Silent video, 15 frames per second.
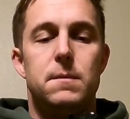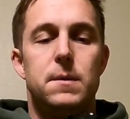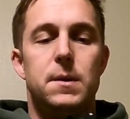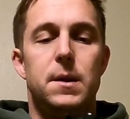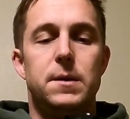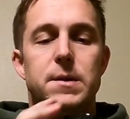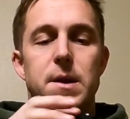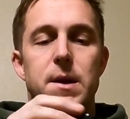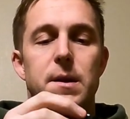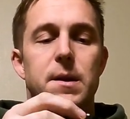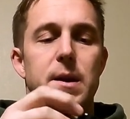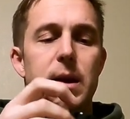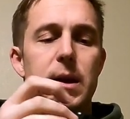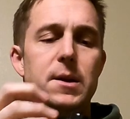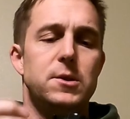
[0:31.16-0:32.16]
Keltec
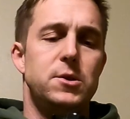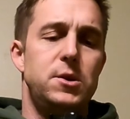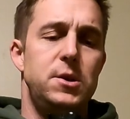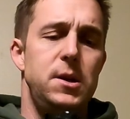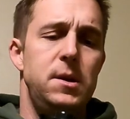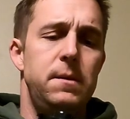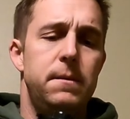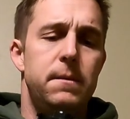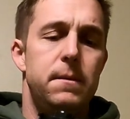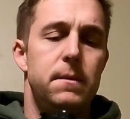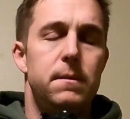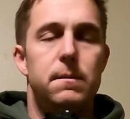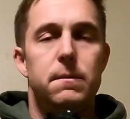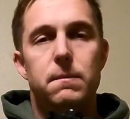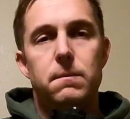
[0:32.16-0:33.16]
KSG
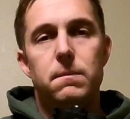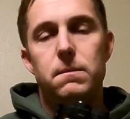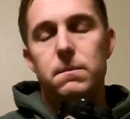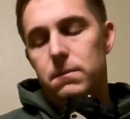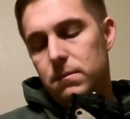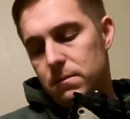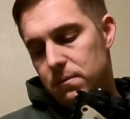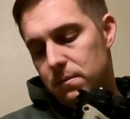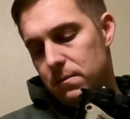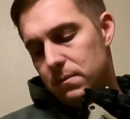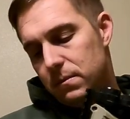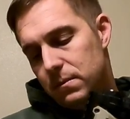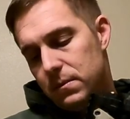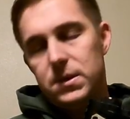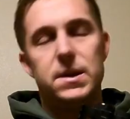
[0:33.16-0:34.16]

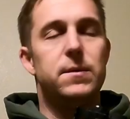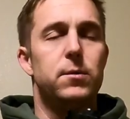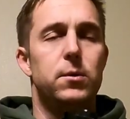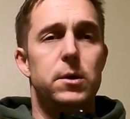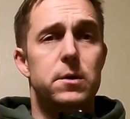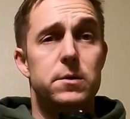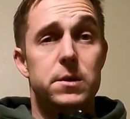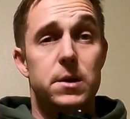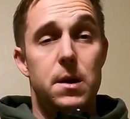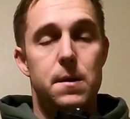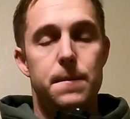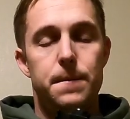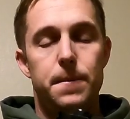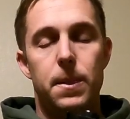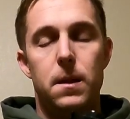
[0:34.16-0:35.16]
several years ago.
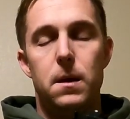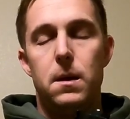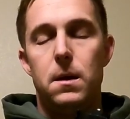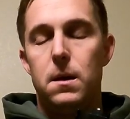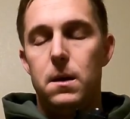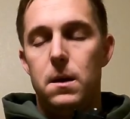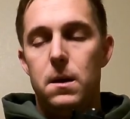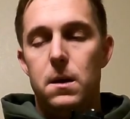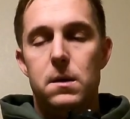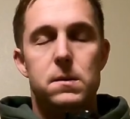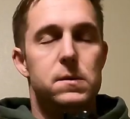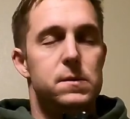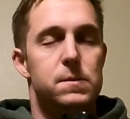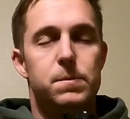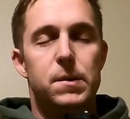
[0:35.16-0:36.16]

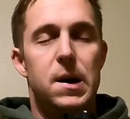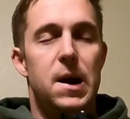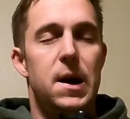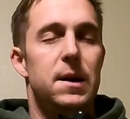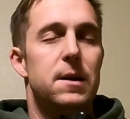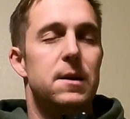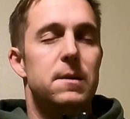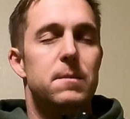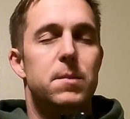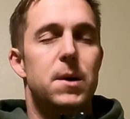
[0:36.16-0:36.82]
Was bragging on it.